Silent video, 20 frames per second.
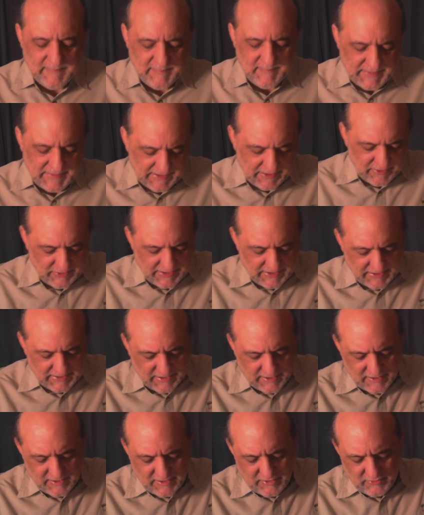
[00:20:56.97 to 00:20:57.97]
Now, I
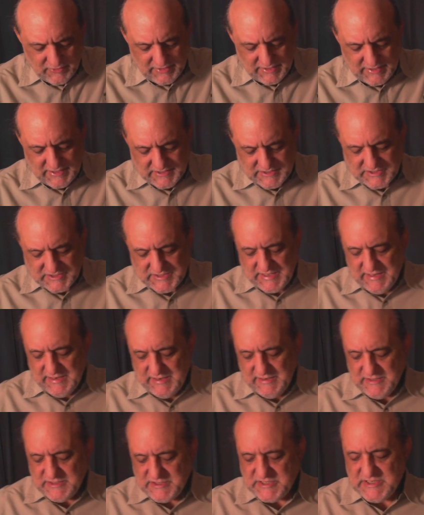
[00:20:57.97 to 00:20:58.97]
argue against that
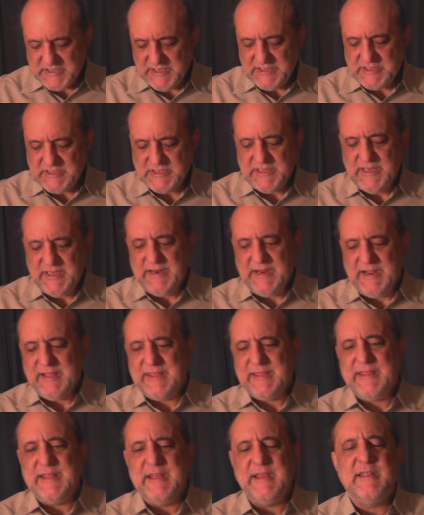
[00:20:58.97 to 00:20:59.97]
in the sense that I
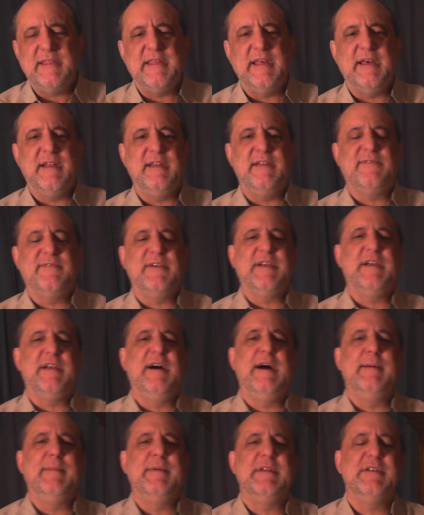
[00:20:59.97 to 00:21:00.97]
think that if a
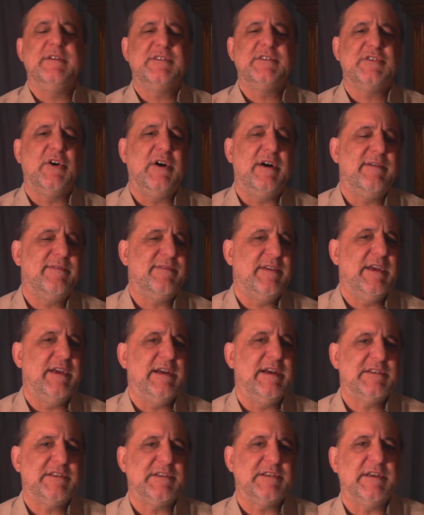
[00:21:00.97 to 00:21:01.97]
comet is
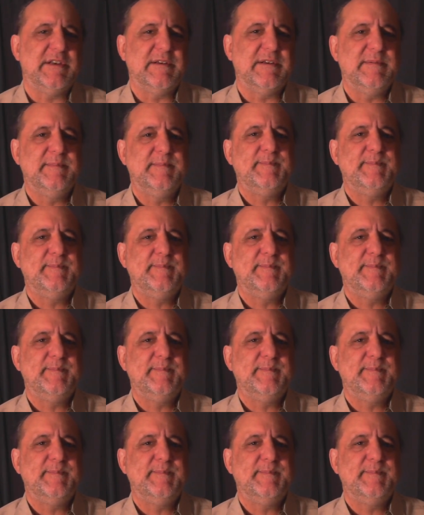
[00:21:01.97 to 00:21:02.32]
off-gassing,